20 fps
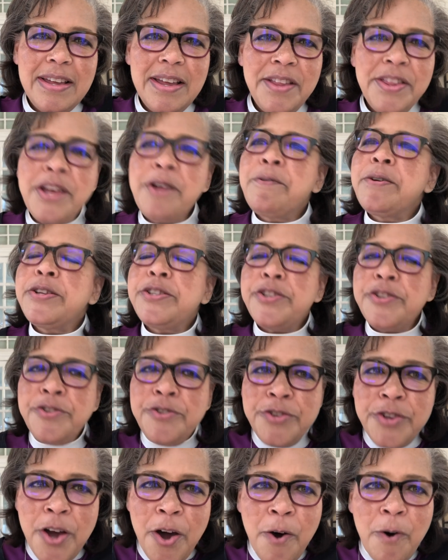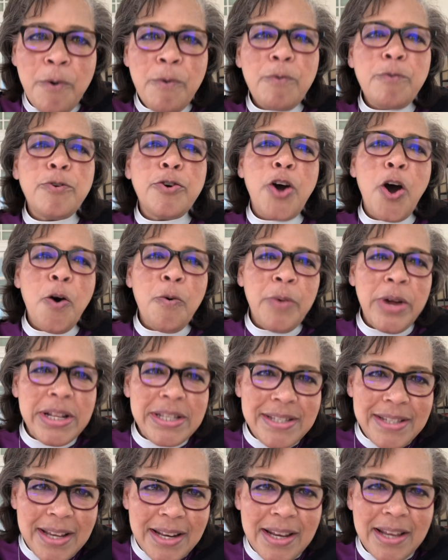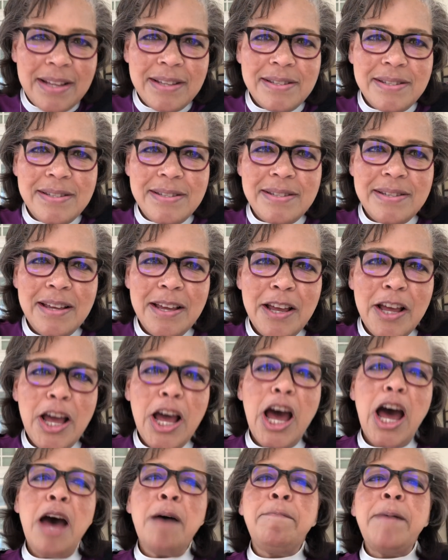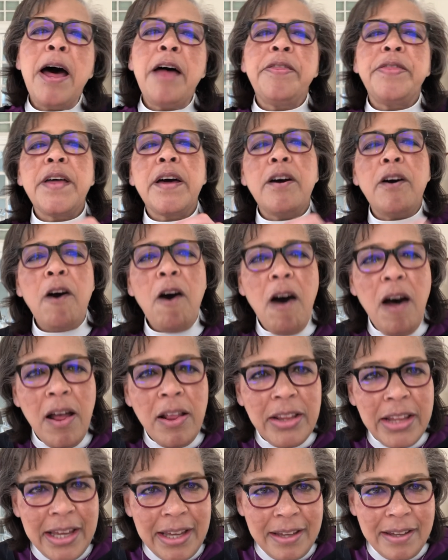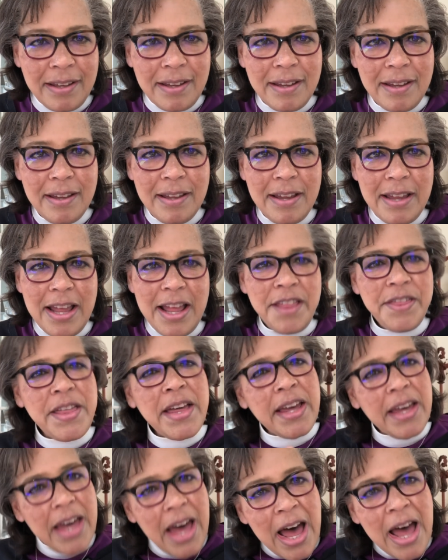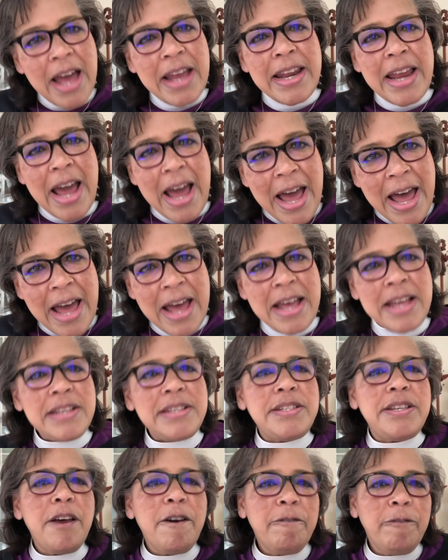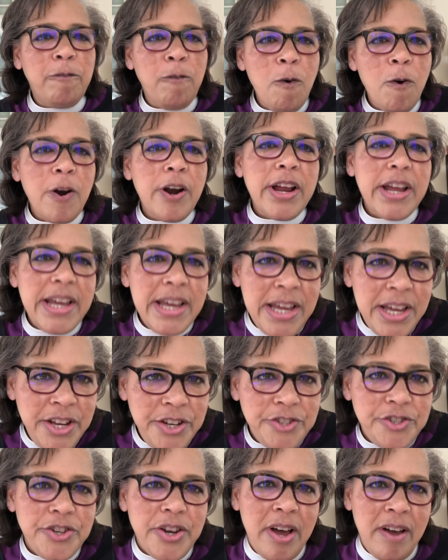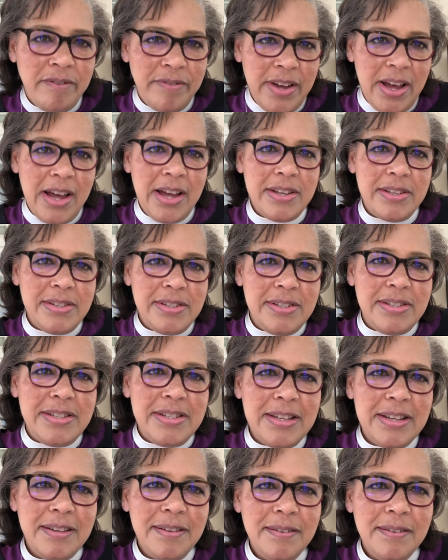There is no coincidence about the calling that God has for each of us.